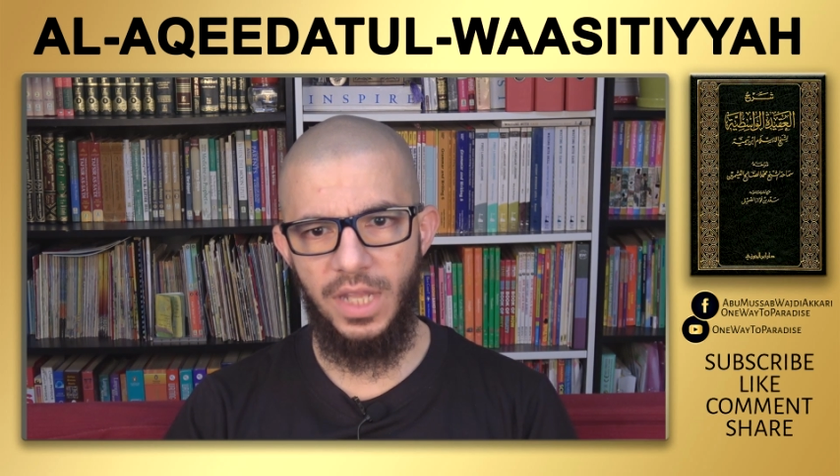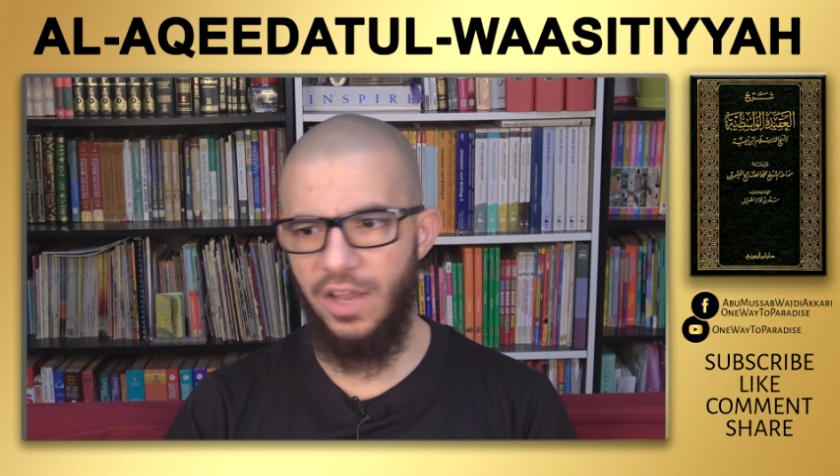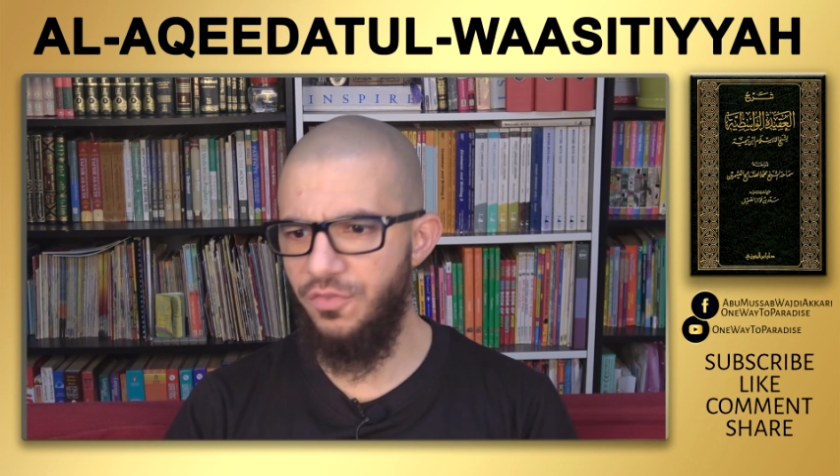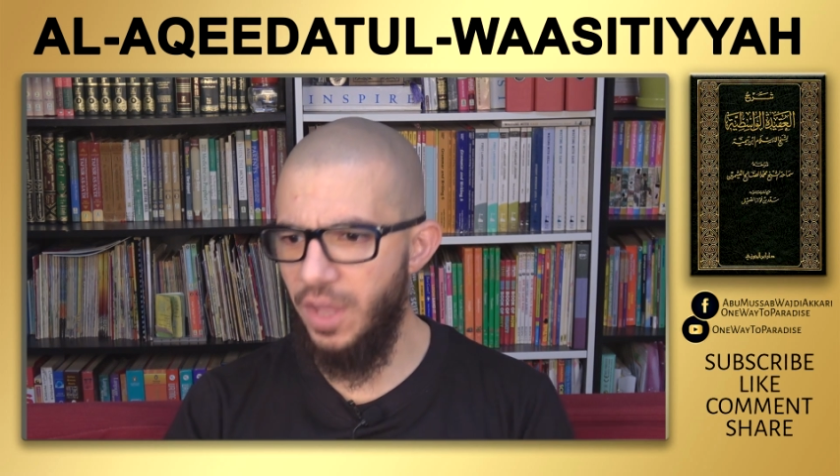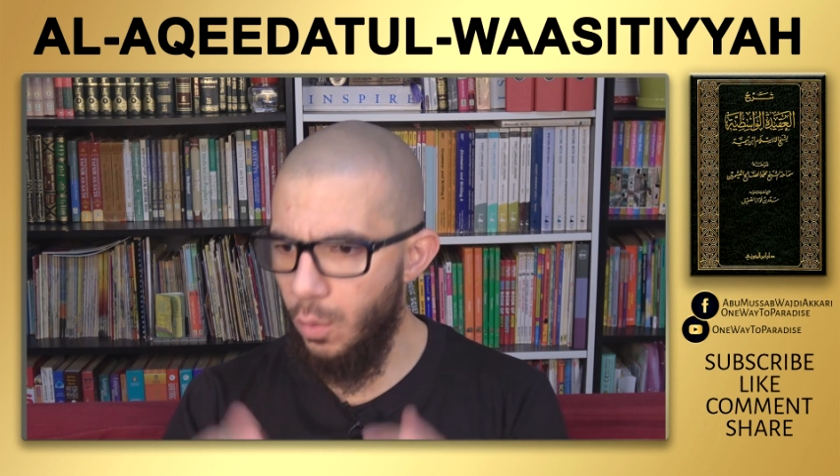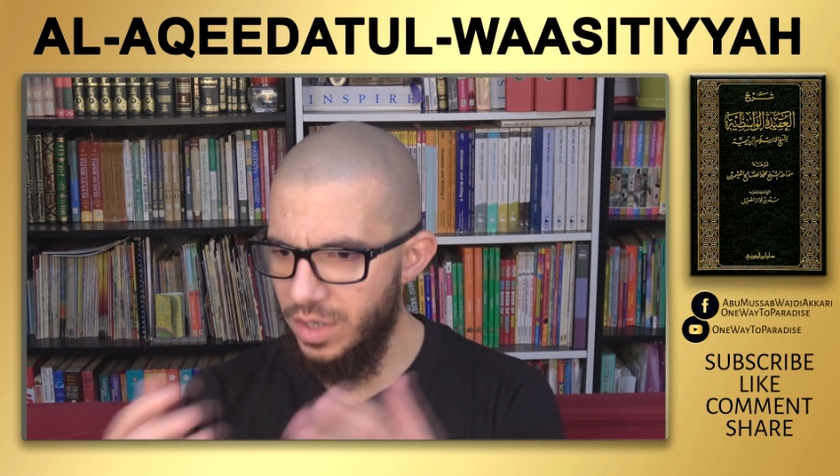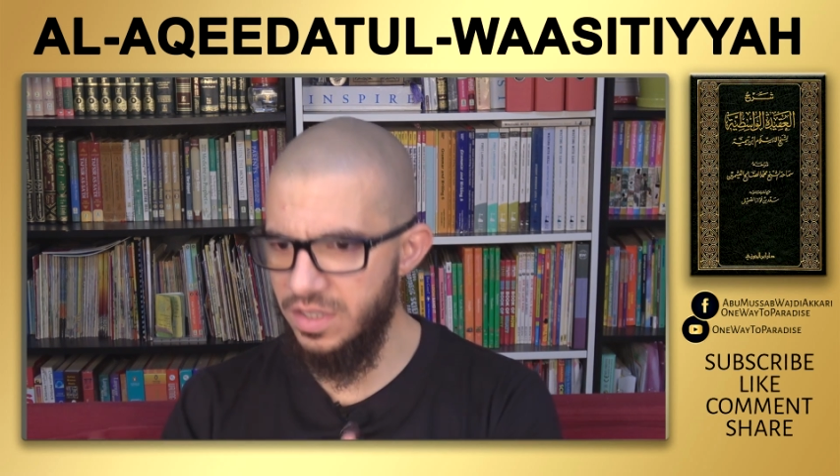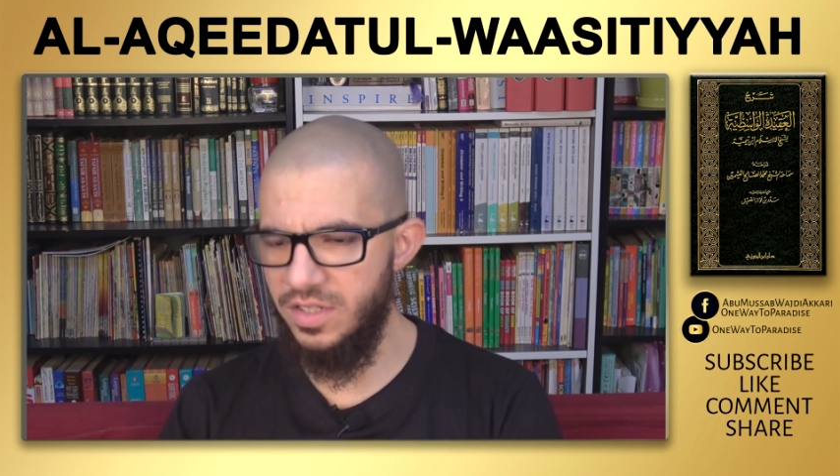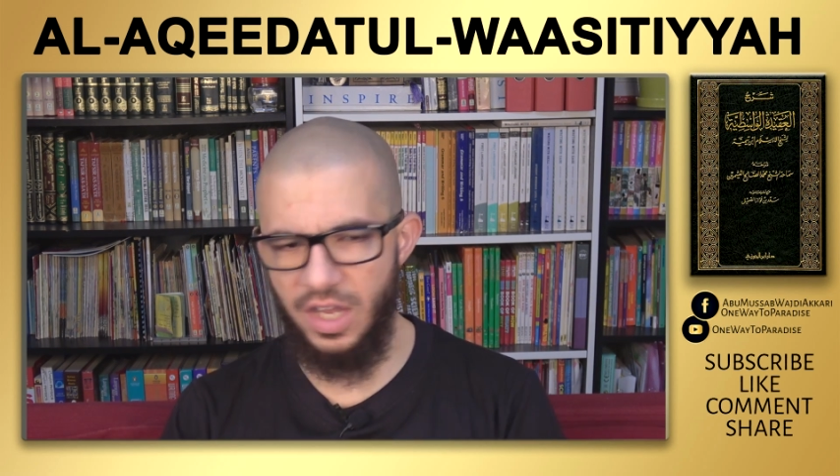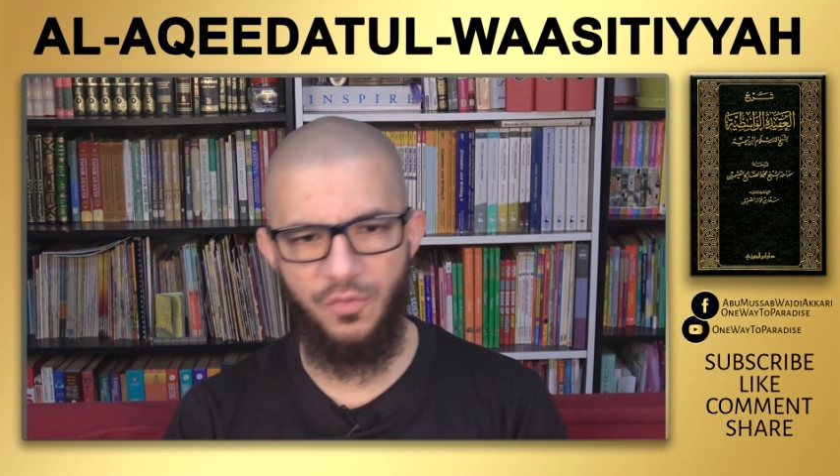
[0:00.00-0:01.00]
If there
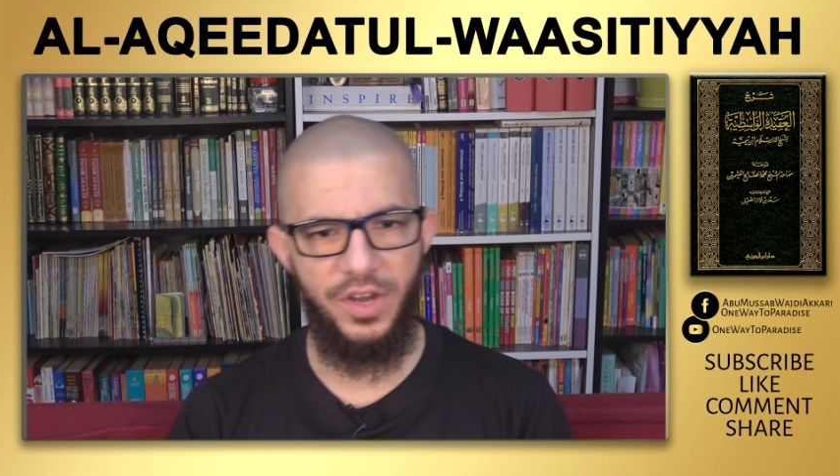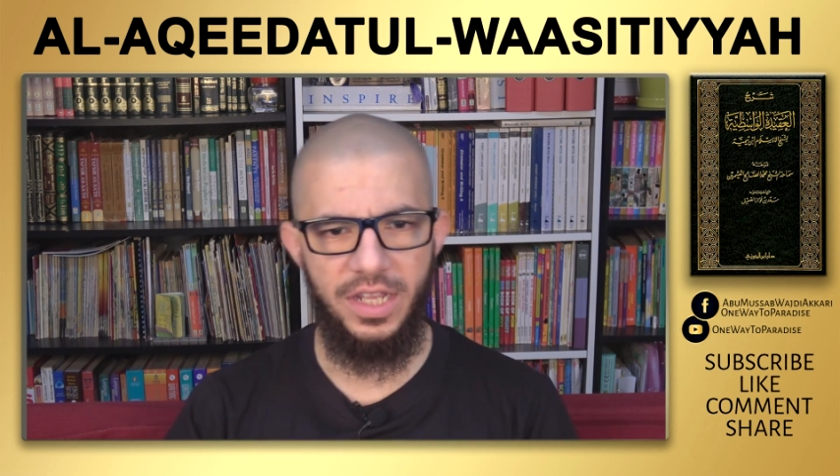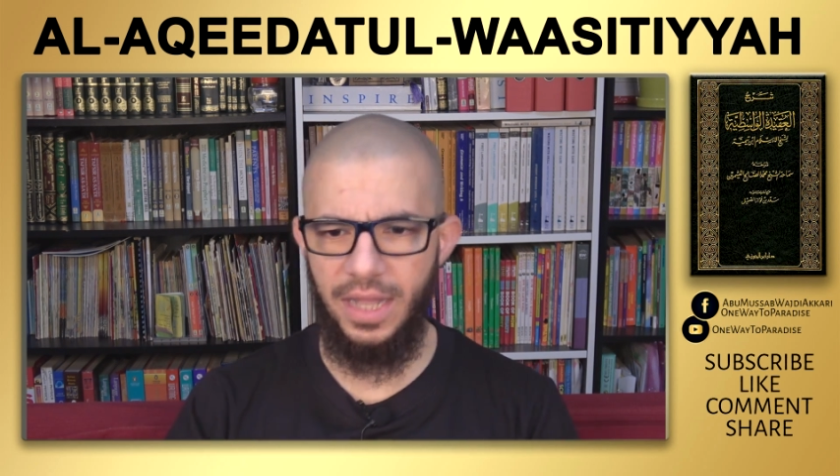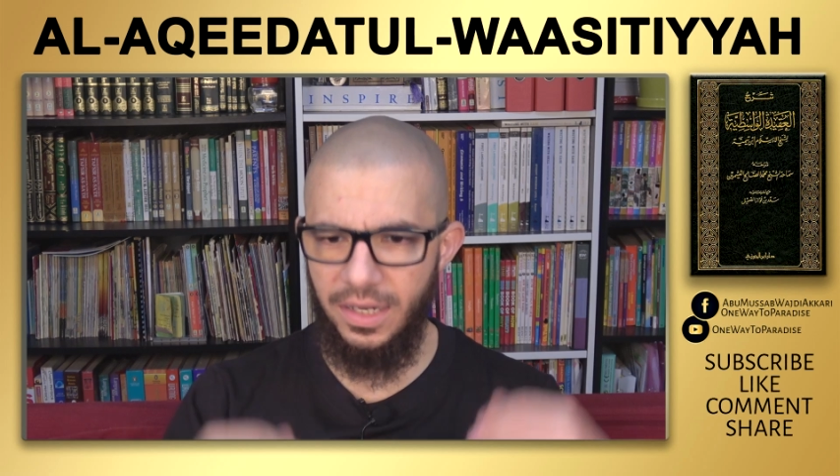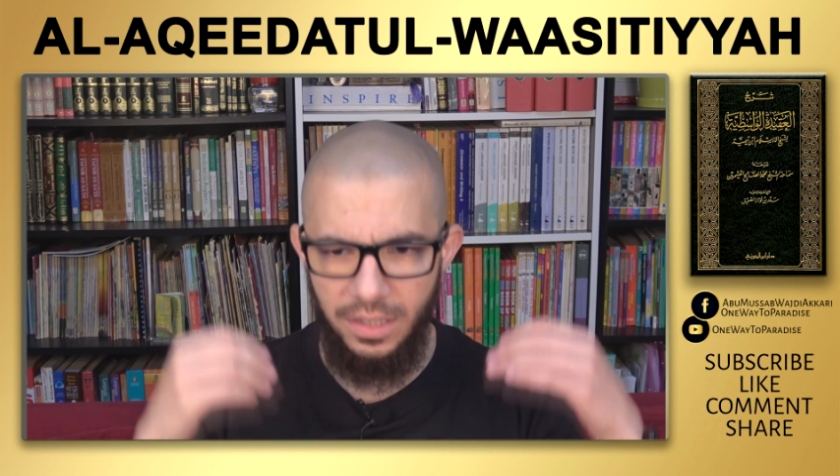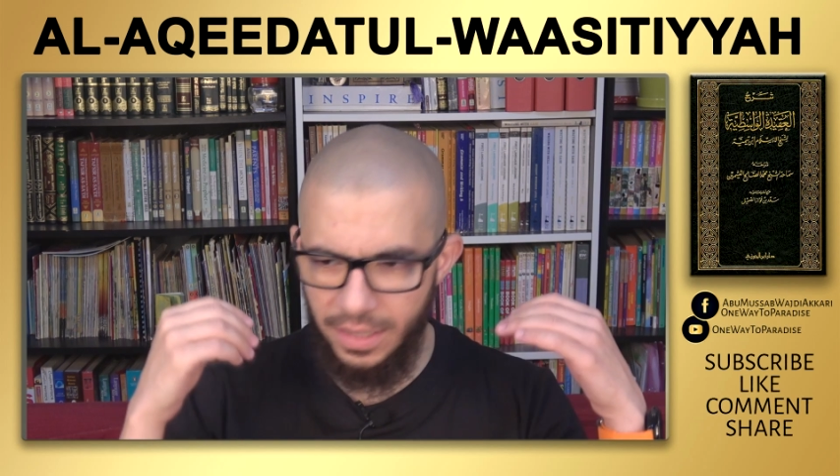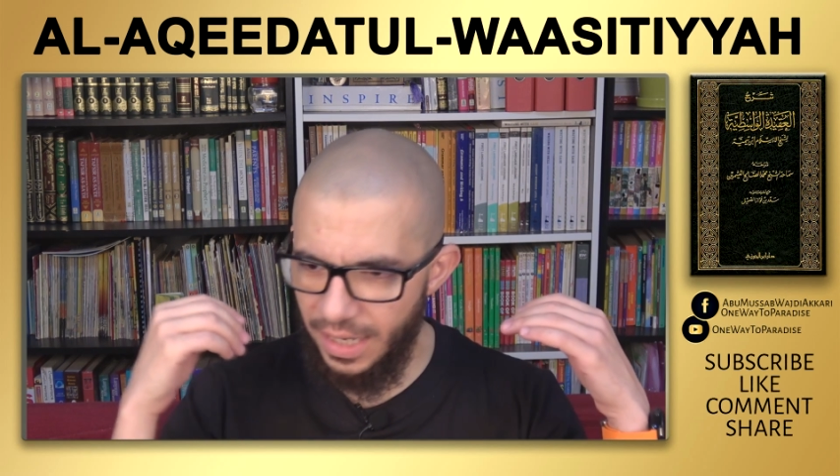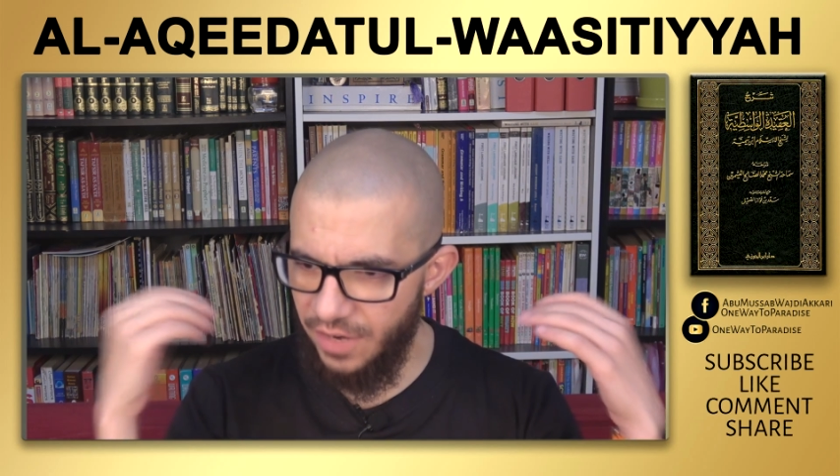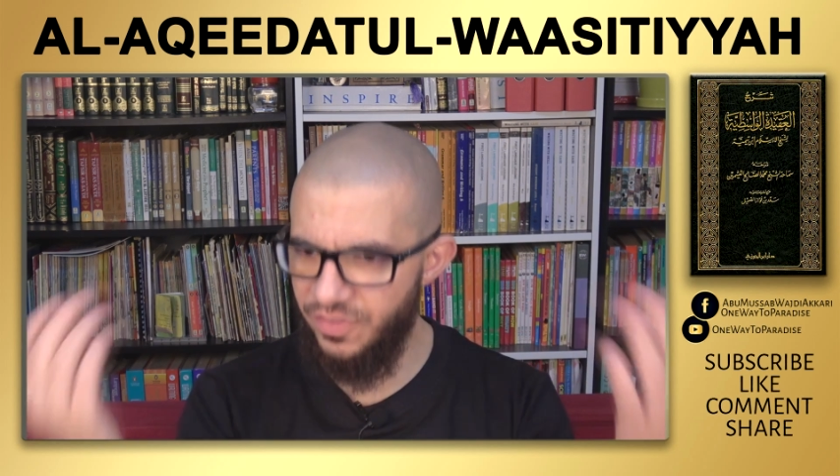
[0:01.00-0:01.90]
wasn't suffering, then none